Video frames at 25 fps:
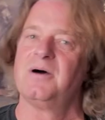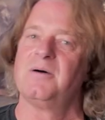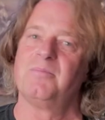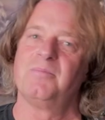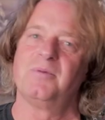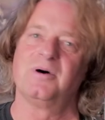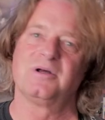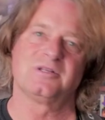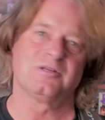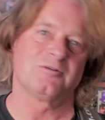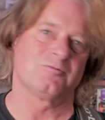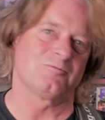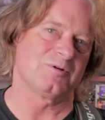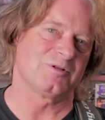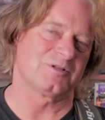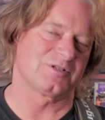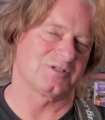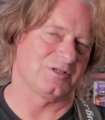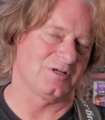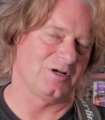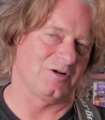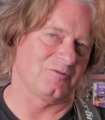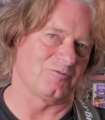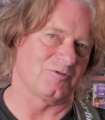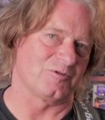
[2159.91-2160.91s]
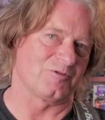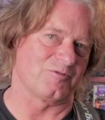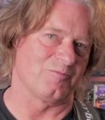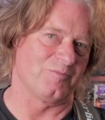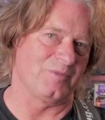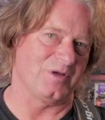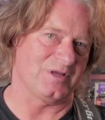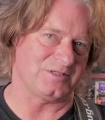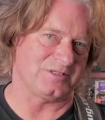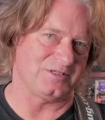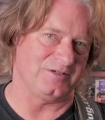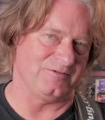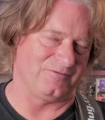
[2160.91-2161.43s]
but it will start with
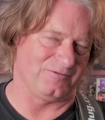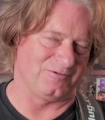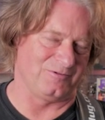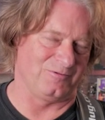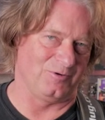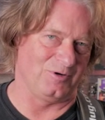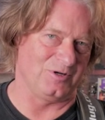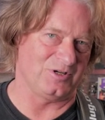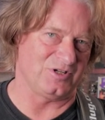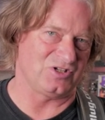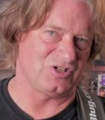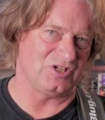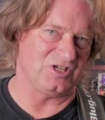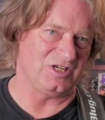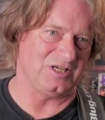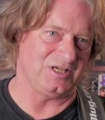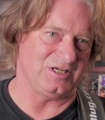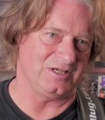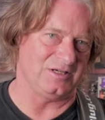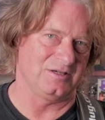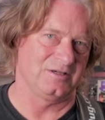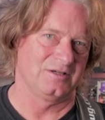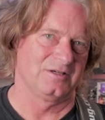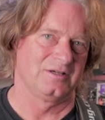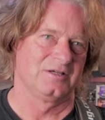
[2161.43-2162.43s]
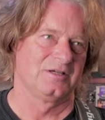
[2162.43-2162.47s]
massive quality,